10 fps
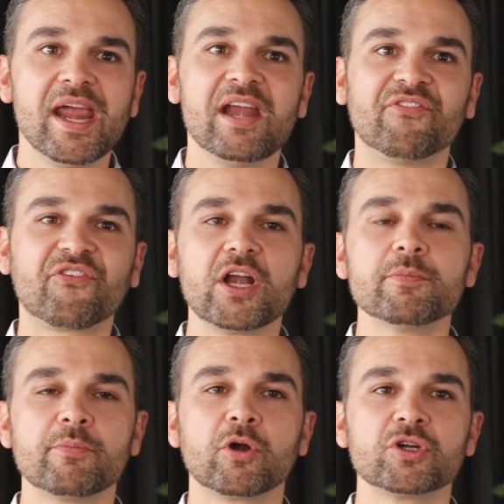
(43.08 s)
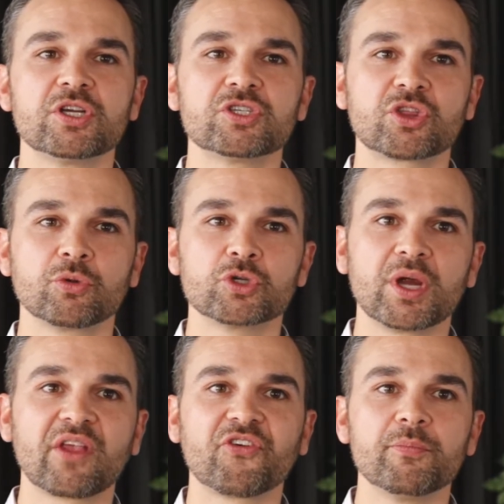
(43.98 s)
In Freedom Immersions, through
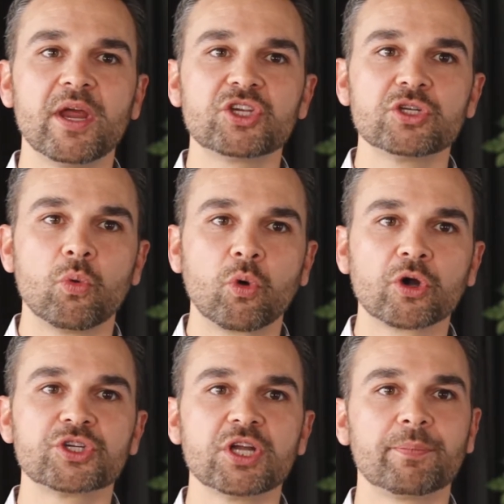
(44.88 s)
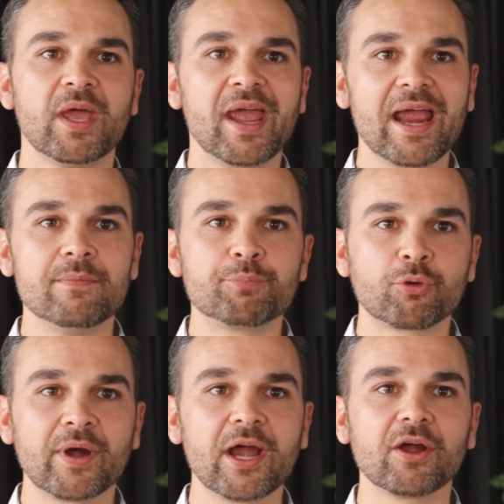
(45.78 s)
transformational worship and
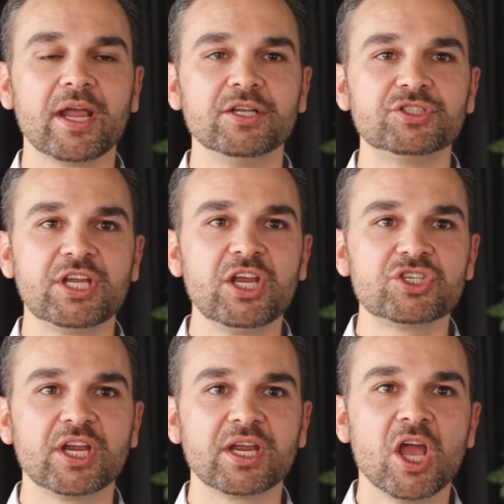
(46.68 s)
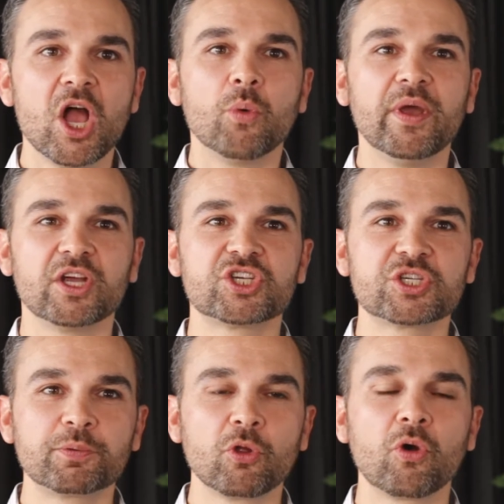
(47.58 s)
prayer and teaching, we
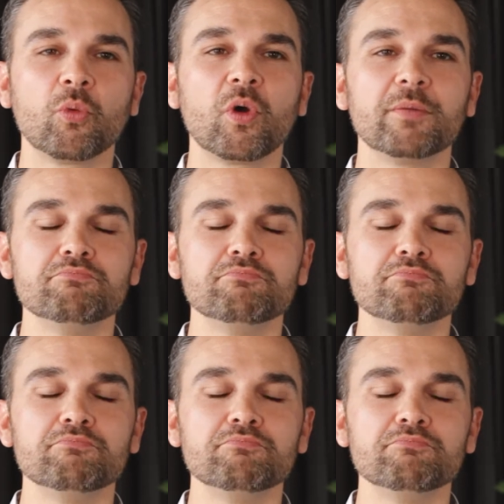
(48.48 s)
explore what it